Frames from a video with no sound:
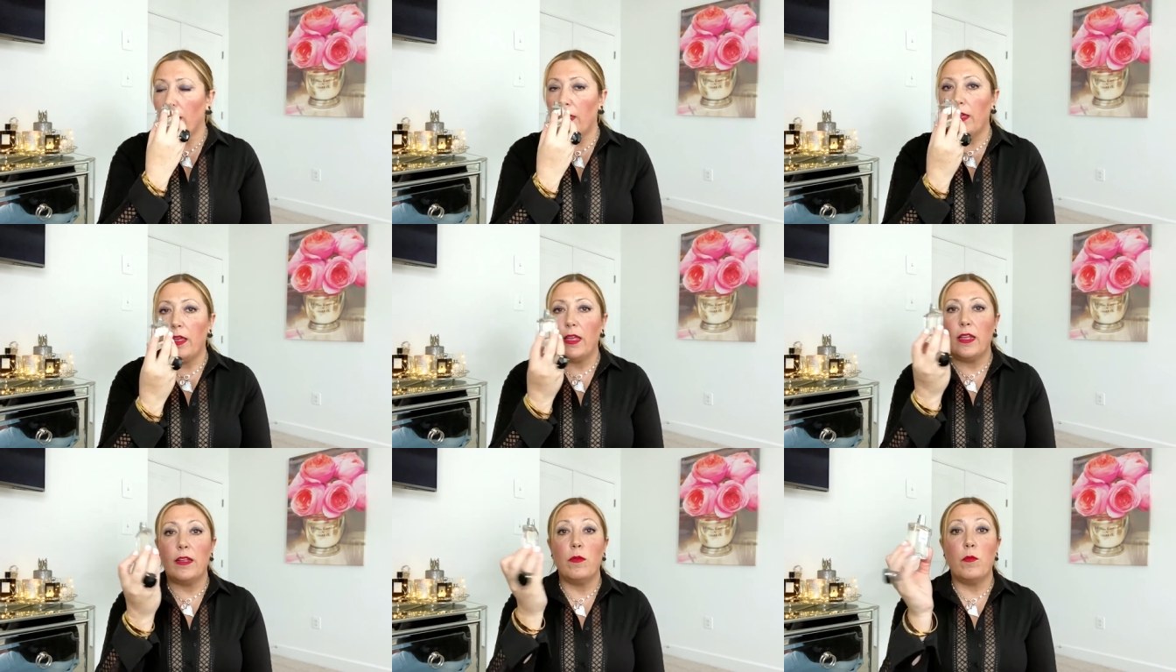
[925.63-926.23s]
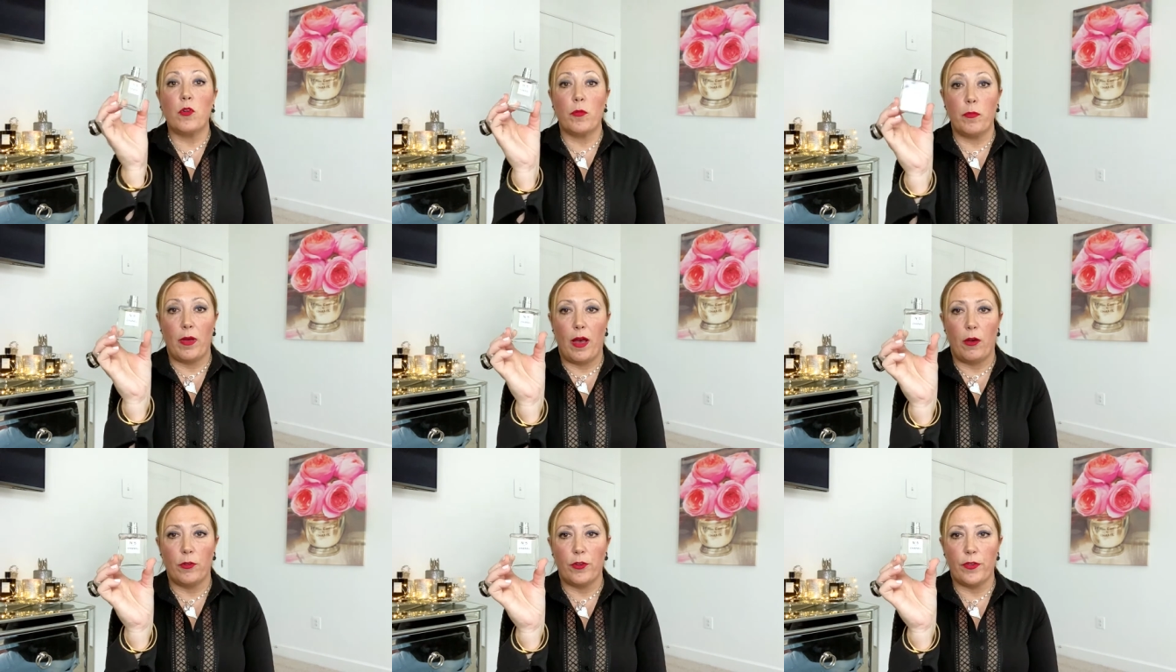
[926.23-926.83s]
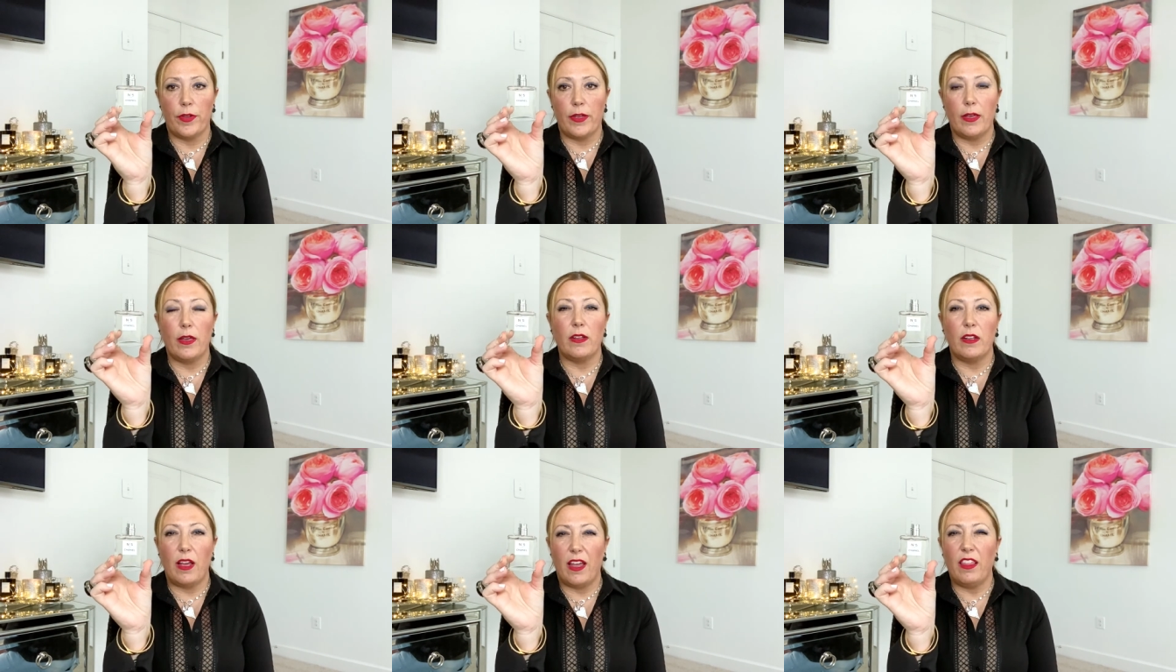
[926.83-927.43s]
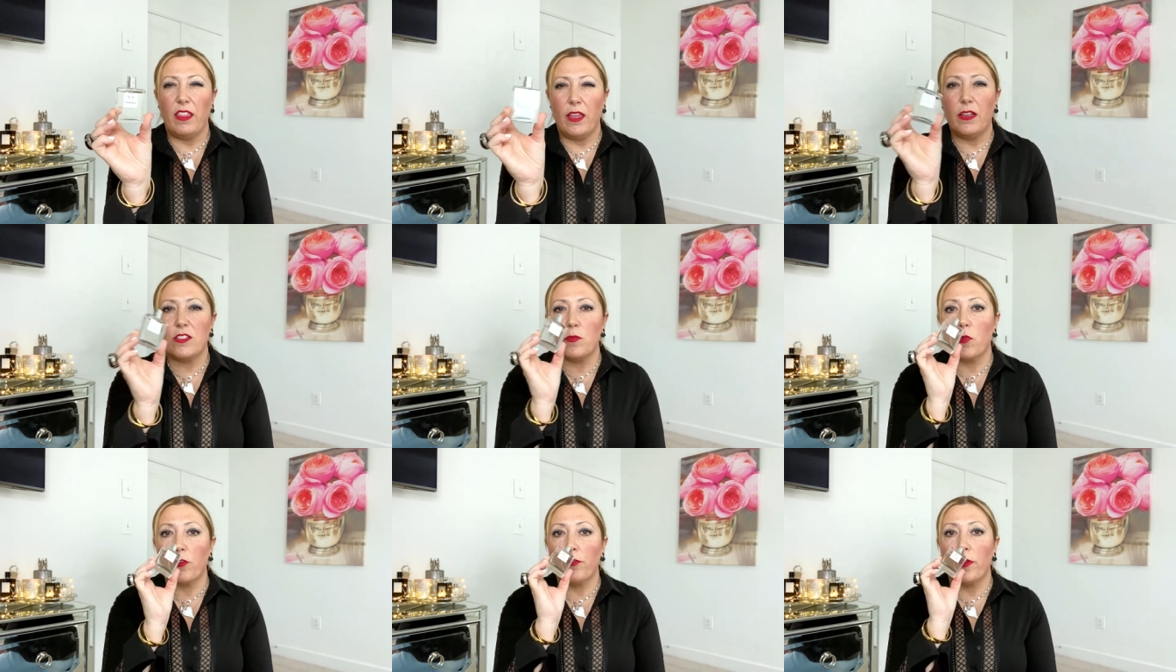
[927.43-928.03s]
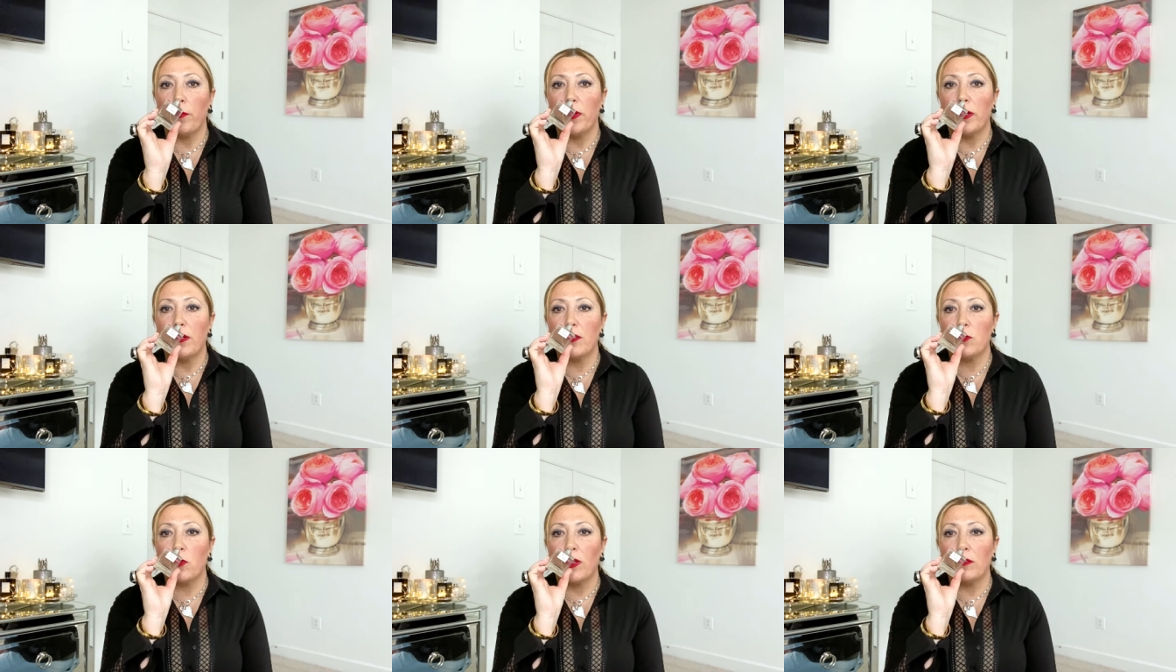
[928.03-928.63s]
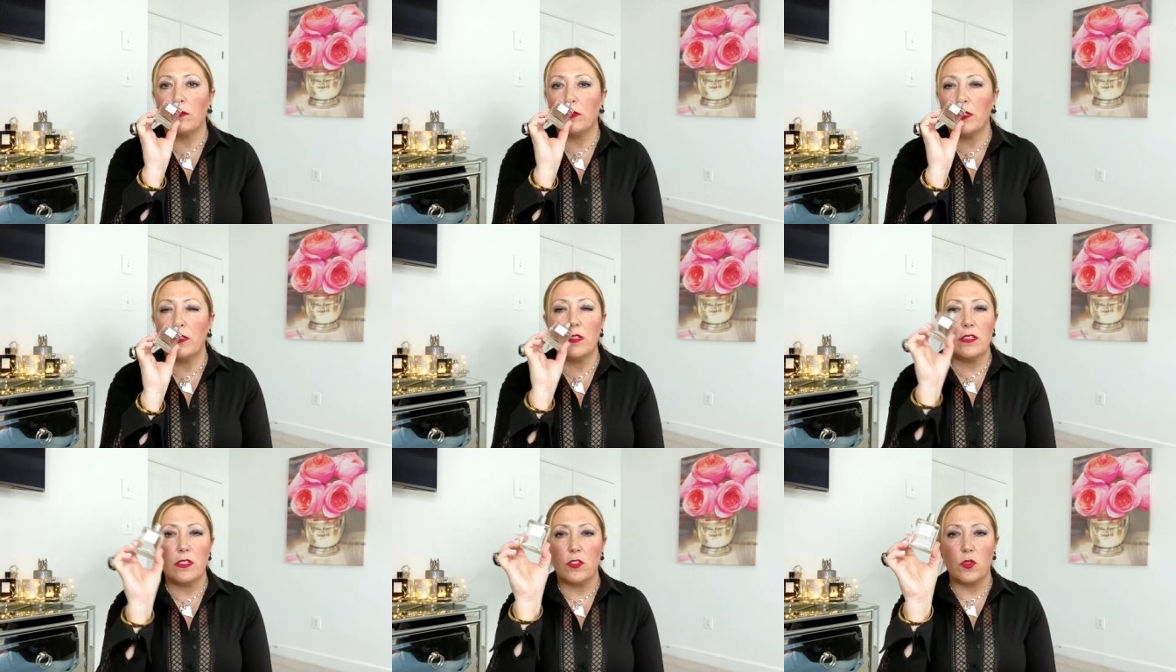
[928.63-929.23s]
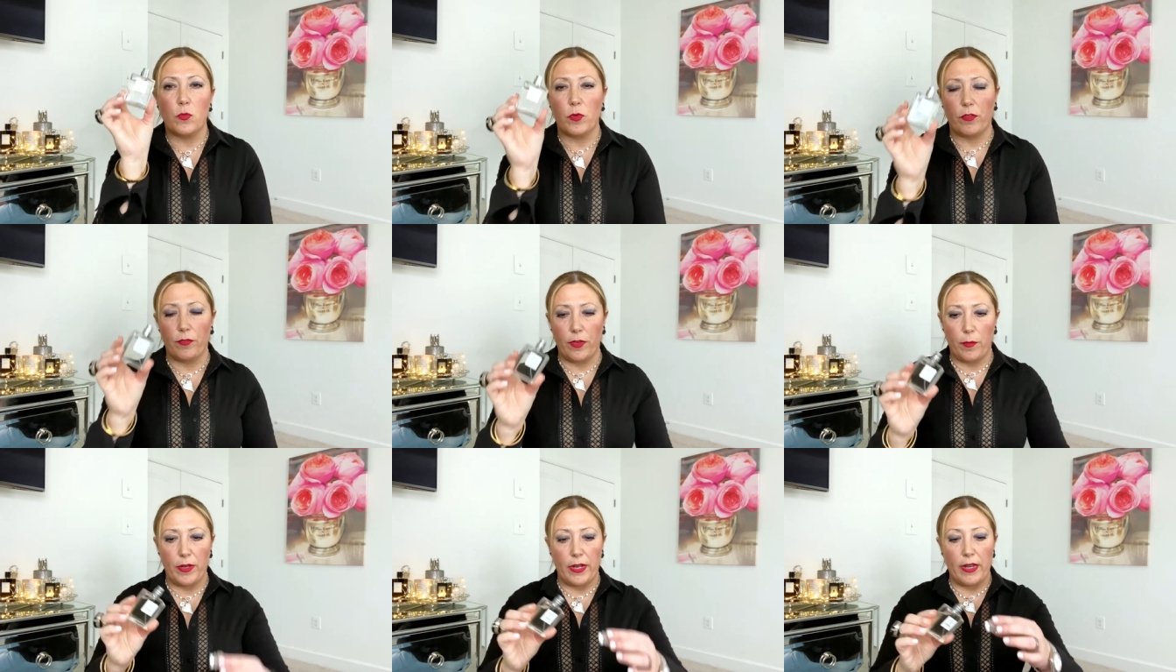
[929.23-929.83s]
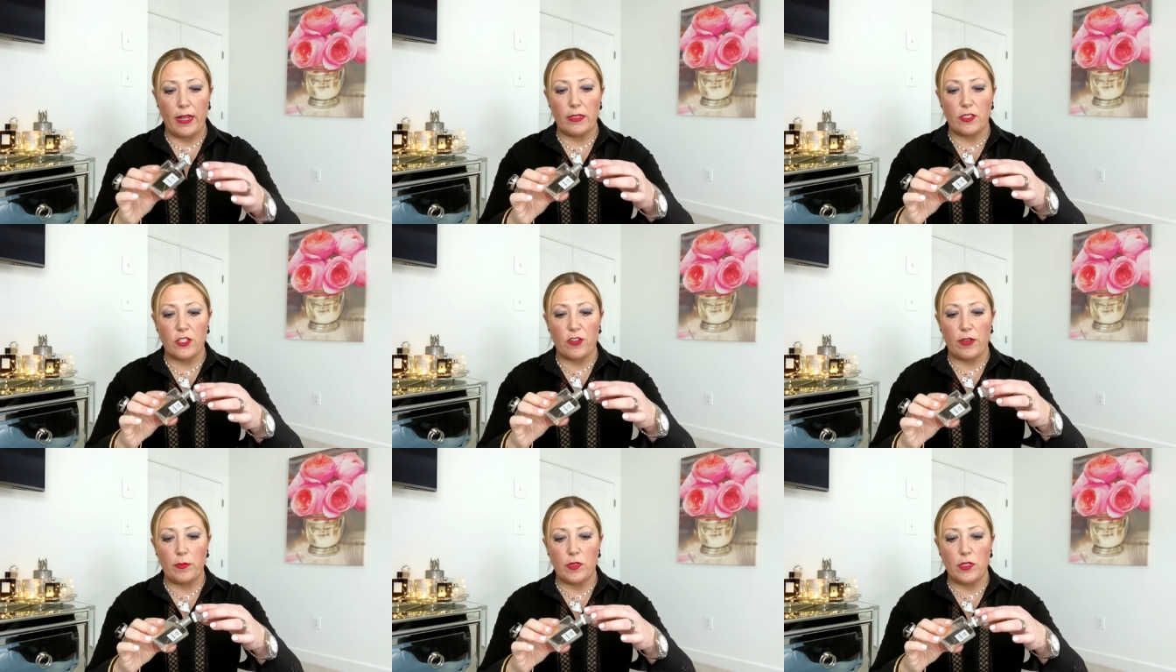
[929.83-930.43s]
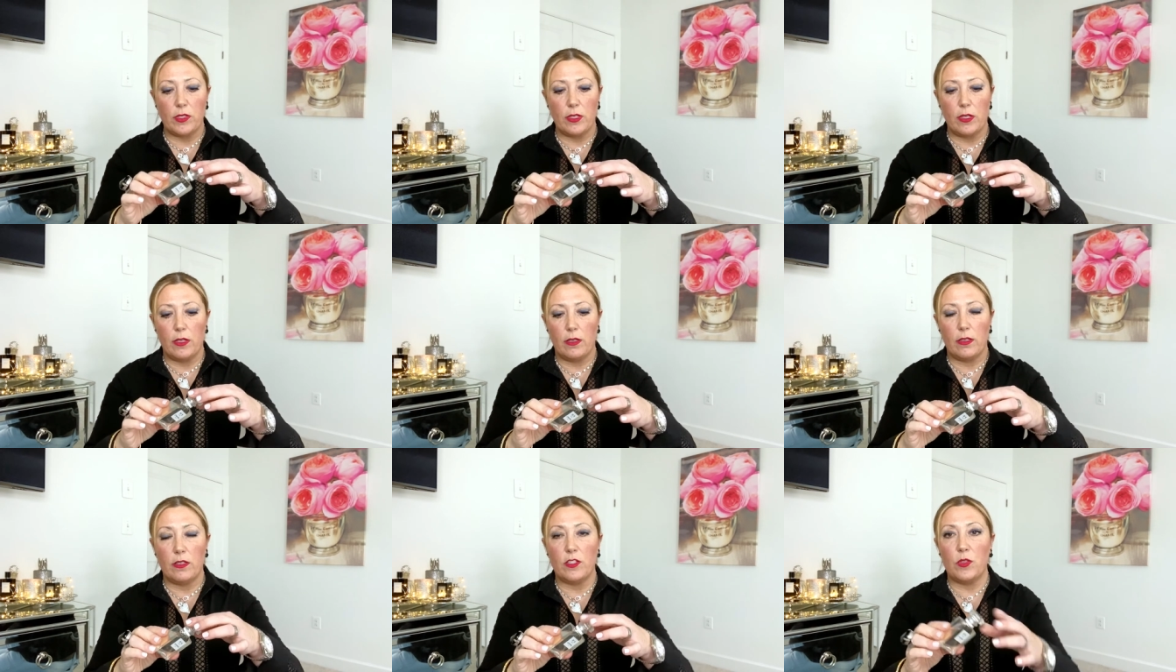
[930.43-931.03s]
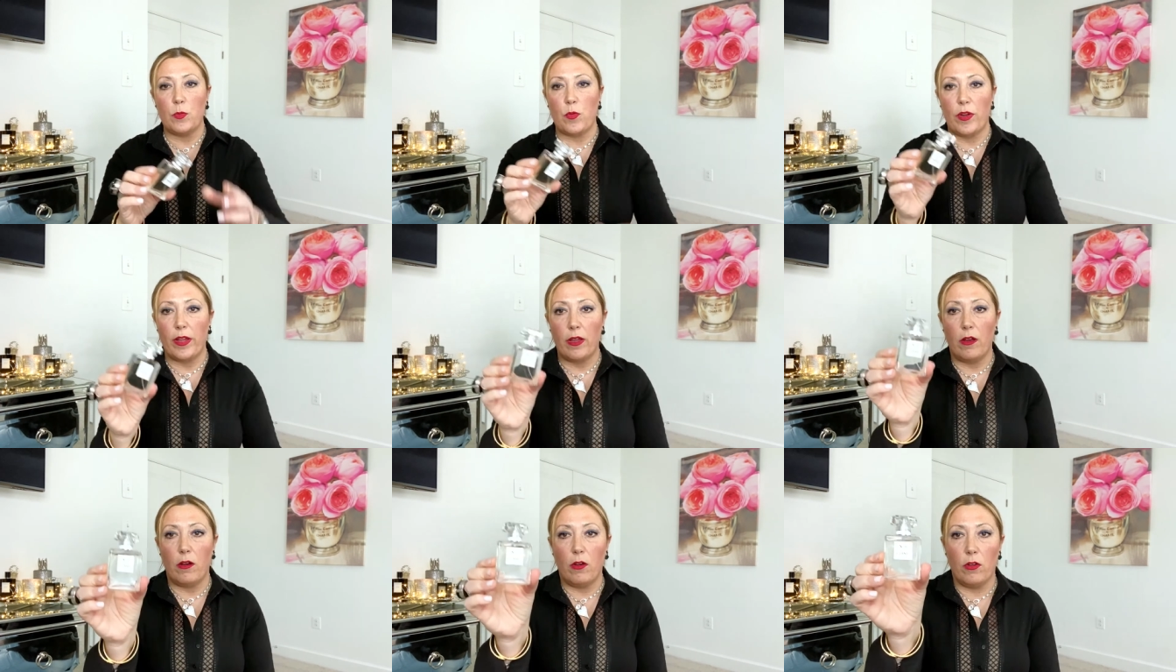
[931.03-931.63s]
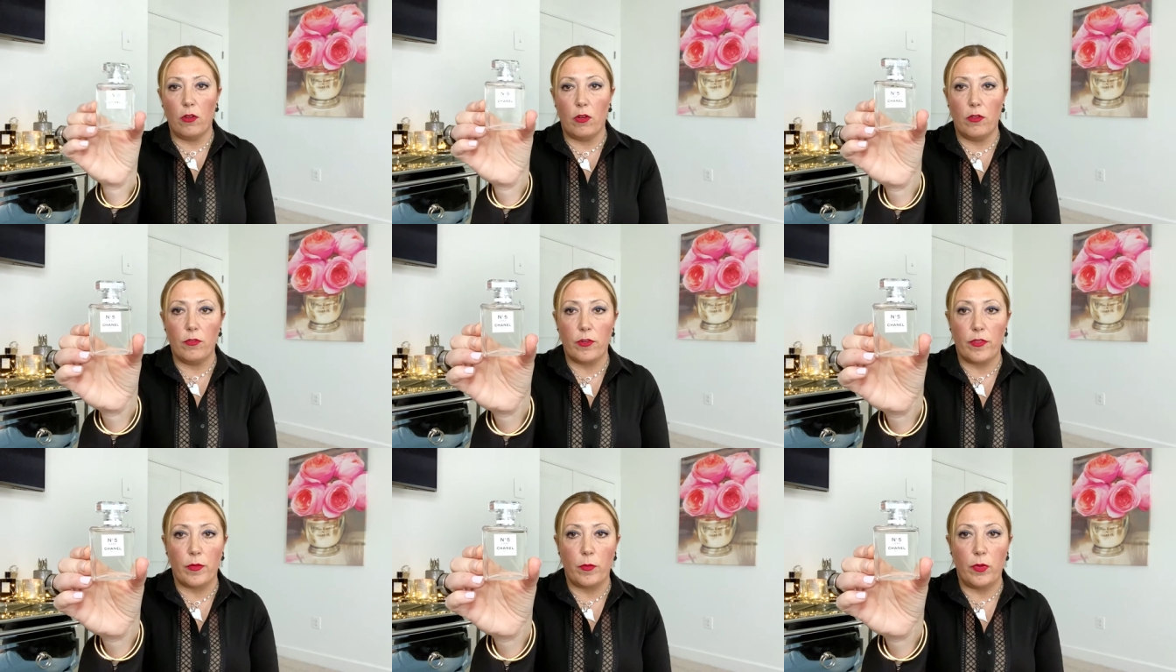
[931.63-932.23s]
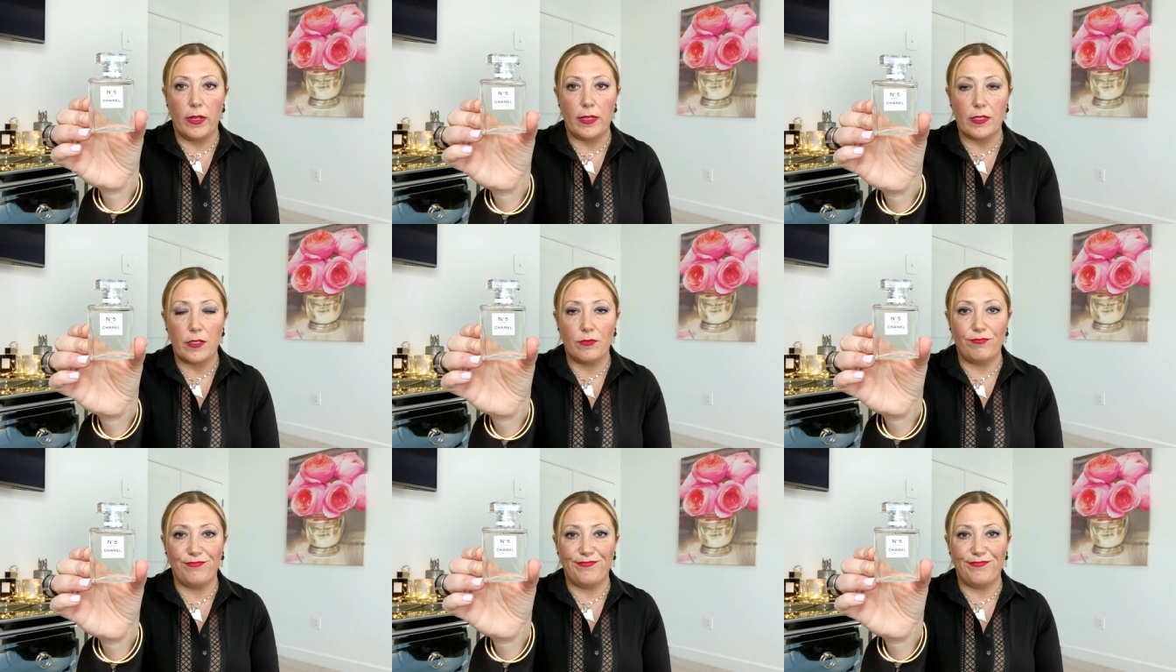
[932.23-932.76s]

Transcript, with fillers: and more powdery. And I think it's more feminine as well. This is super feminine and screams spring all over the place.